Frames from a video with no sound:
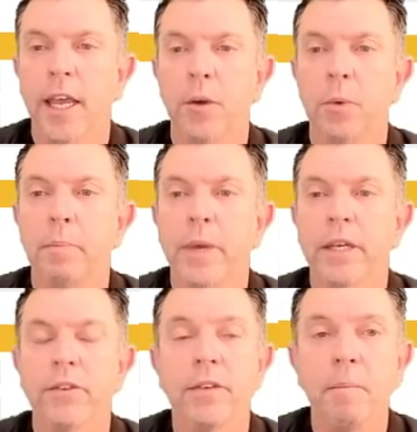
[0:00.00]
It would be a
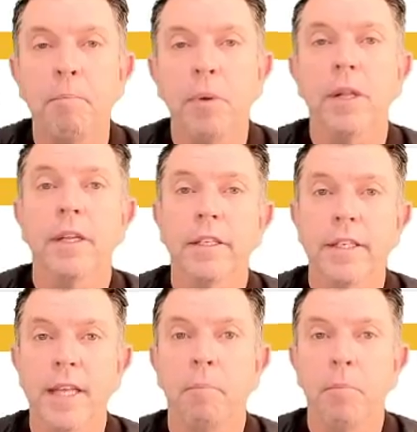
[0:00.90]
simple
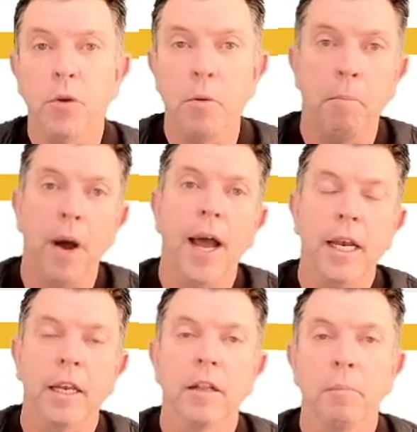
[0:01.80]
step to buy
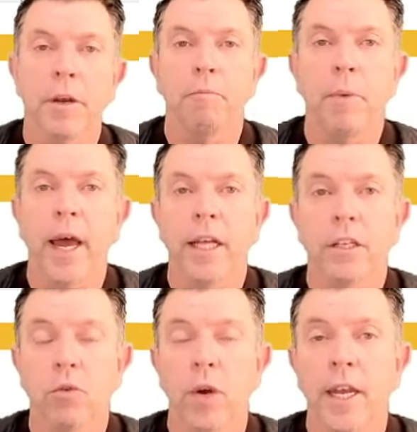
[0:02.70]
a little bit of
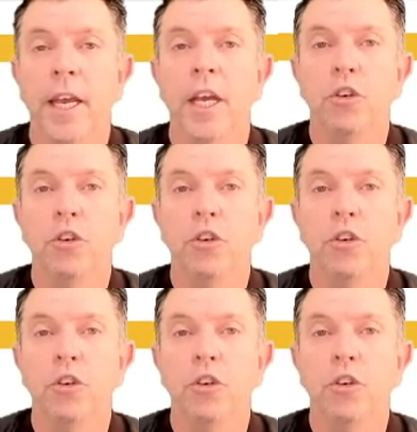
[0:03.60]
Binance Coin